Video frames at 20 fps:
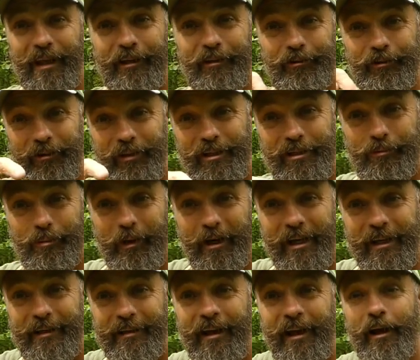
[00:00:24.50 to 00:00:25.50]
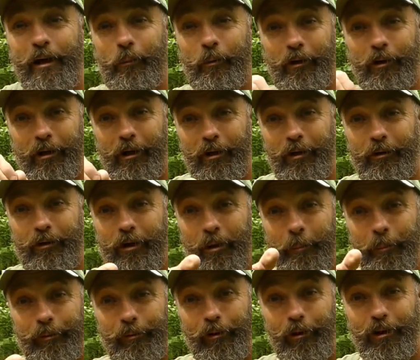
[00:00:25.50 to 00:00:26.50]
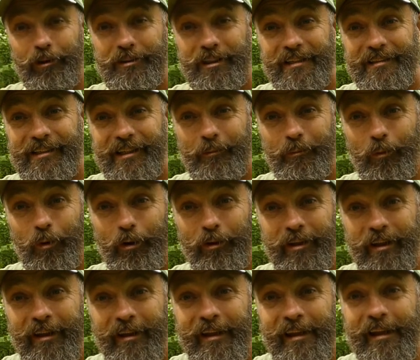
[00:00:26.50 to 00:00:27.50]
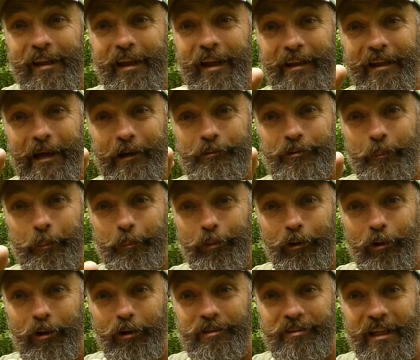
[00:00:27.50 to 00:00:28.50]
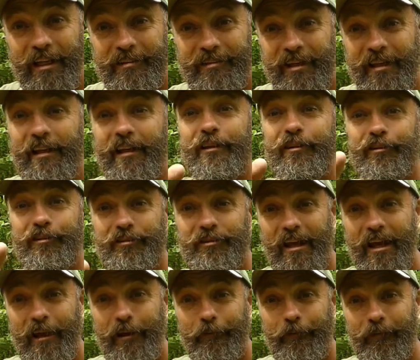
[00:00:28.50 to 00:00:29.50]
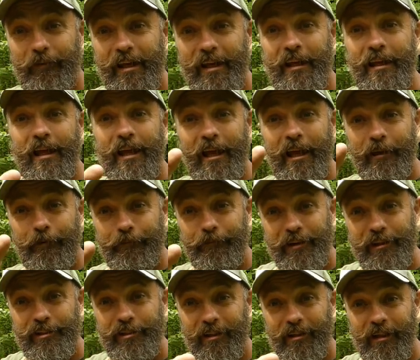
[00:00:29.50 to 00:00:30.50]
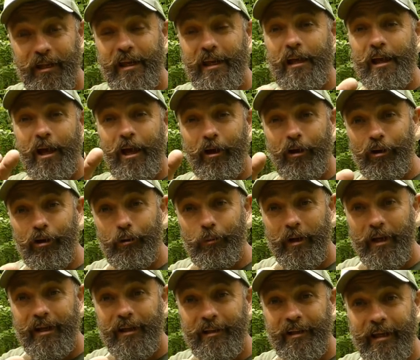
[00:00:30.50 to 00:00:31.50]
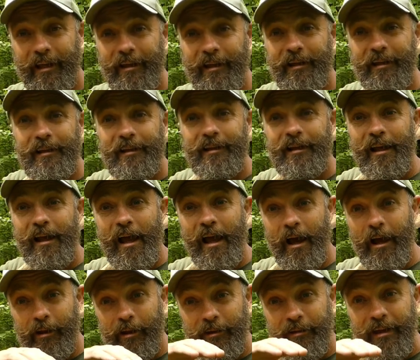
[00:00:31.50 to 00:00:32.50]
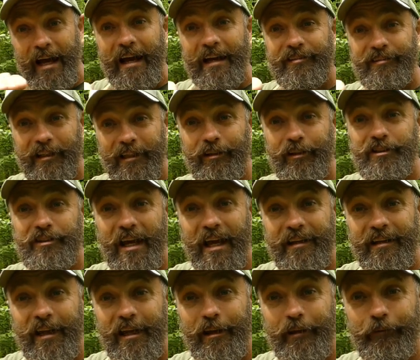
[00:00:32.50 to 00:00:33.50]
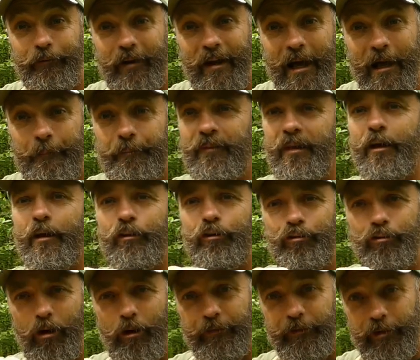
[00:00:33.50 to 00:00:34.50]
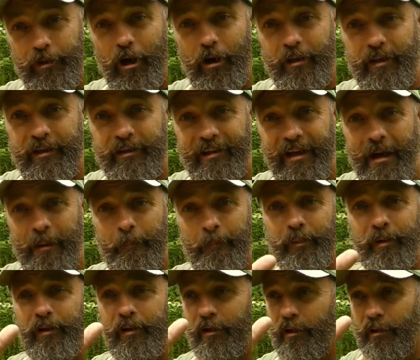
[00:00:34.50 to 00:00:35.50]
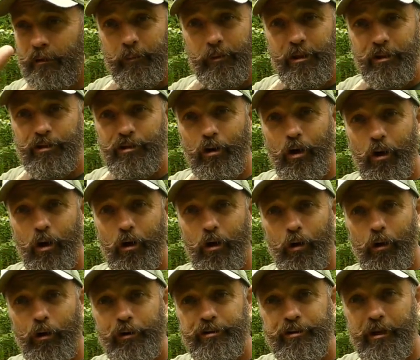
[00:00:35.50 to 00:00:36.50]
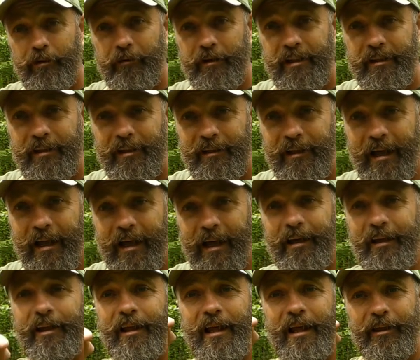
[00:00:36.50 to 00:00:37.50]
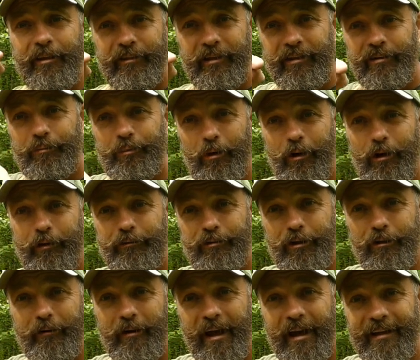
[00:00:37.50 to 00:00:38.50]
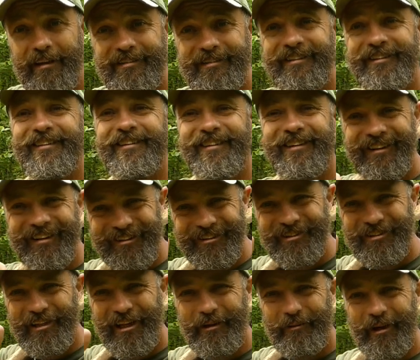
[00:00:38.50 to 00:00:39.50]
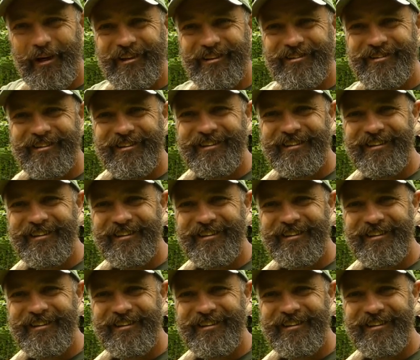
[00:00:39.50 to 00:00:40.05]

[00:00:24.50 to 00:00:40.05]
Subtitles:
So this week we're going to look at processing wood and how to process it safely, efficiently and quickly, and a nice little technique for that. So if you're not in a camp with a sawhorse or anything like that, this works great. Stick with us.